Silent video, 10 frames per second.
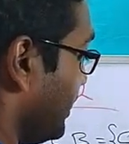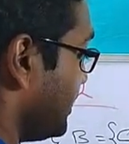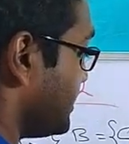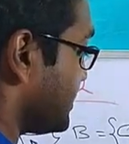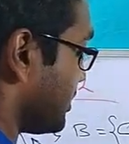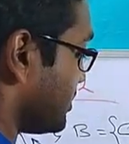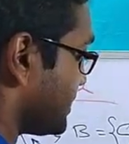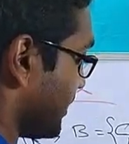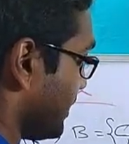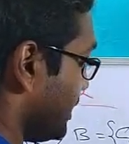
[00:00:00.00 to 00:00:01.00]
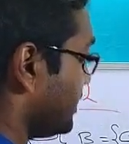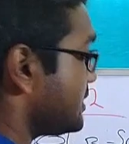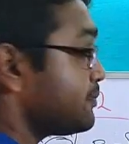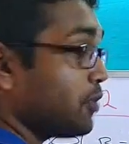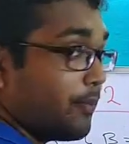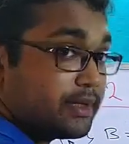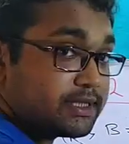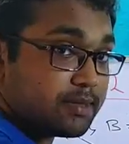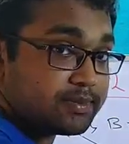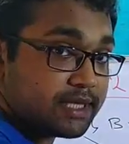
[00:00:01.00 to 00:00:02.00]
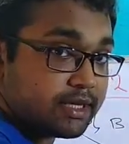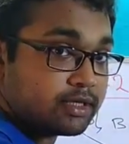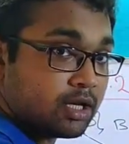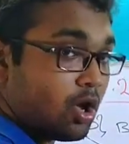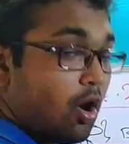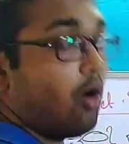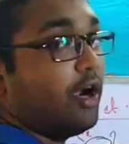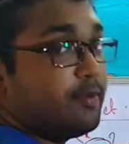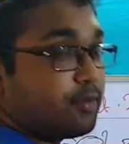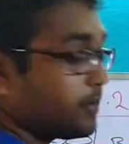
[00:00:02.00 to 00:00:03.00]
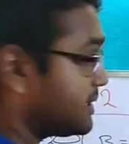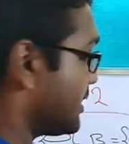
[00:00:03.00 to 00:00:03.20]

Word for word: it is sub, it is proper subset or improper